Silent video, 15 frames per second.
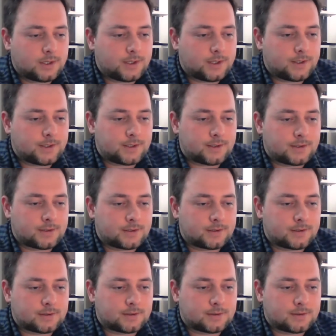and
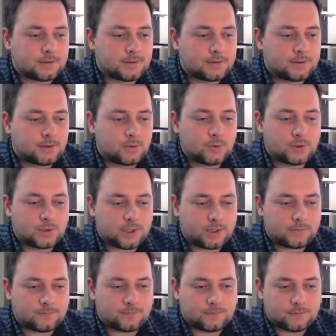you will
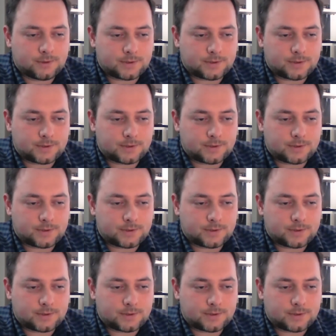have